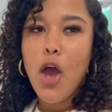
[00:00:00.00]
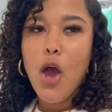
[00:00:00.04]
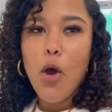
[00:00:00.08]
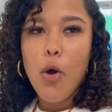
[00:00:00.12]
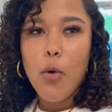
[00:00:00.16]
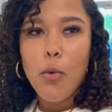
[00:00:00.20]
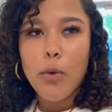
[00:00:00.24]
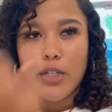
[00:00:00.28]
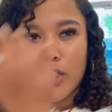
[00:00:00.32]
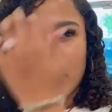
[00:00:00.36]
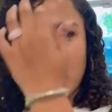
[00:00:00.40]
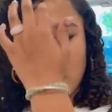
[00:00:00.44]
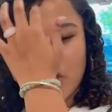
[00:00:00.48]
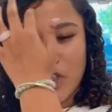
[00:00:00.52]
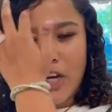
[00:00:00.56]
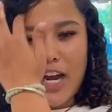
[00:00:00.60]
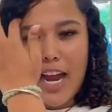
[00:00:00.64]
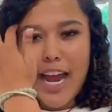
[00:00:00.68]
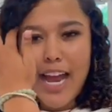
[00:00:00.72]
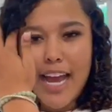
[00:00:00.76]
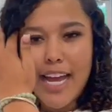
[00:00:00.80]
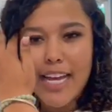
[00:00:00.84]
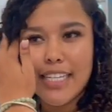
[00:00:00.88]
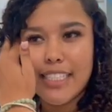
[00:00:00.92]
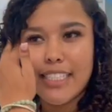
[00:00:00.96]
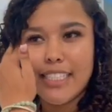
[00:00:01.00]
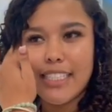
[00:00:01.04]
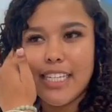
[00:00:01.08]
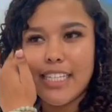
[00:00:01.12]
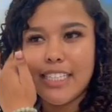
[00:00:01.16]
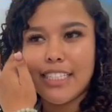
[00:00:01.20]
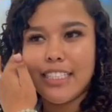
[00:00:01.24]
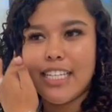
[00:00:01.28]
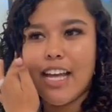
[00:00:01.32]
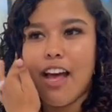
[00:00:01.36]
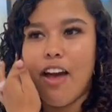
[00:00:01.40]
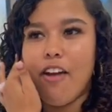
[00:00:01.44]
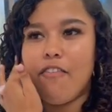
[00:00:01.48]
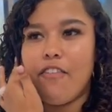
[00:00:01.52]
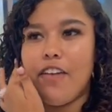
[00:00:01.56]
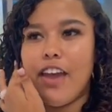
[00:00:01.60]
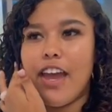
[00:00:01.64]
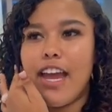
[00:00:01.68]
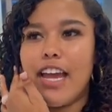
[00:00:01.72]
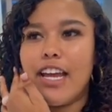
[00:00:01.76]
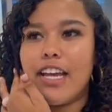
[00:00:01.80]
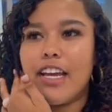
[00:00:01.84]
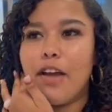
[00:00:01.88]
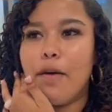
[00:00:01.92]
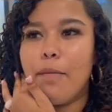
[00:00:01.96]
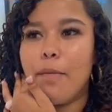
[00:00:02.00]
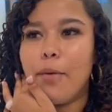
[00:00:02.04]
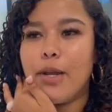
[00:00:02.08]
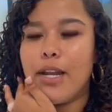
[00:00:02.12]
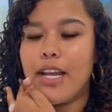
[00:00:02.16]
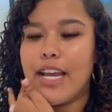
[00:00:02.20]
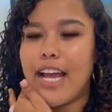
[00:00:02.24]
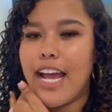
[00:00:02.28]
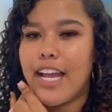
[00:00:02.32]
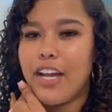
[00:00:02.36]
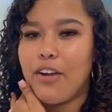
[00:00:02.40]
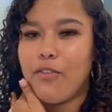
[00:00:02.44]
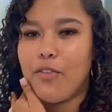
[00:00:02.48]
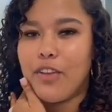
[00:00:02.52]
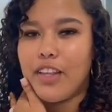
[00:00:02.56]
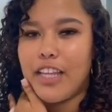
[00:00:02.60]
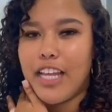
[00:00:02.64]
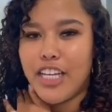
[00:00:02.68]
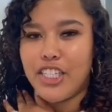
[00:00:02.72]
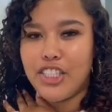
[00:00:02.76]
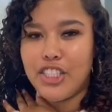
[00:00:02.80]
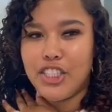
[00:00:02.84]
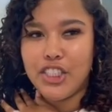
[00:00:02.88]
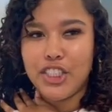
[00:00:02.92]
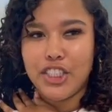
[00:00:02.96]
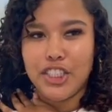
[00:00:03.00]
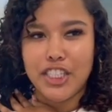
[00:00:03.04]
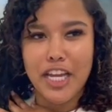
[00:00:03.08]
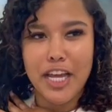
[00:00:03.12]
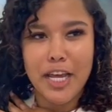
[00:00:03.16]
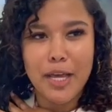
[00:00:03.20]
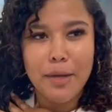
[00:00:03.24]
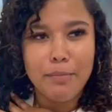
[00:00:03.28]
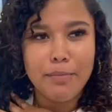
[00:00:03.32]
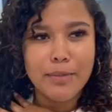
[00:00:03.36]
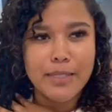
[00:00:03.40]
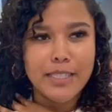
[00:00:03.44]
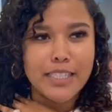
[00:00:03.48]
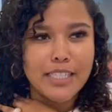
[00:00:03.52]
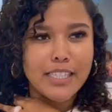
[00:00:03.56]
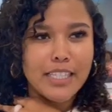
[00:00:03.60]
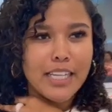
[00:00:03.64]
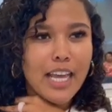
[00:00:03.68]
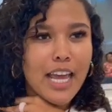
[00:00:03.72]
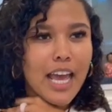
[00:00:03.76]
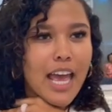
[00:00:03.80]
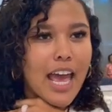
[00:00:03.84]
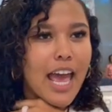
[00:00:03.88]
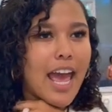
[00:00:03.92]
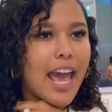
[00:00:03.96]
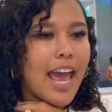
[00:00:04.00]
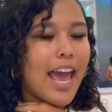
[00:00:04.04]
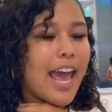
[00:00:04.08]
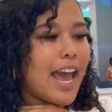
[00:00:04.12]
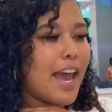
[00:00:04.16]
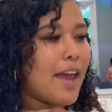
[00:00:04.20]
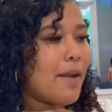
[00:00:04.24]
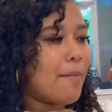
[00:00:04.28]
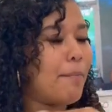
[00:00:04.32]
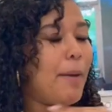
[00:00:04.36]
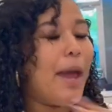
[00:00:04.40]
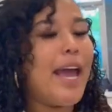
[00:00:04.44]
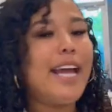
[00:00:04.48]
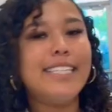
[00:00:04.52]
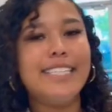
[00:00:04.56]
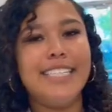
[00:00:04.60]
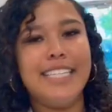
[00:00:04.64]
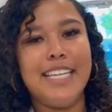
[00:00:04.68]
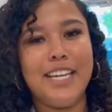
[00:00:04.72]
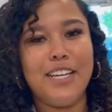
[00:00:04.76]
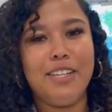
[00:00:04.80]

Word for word: with stress and stuff and communicative relationships relationships, and painting.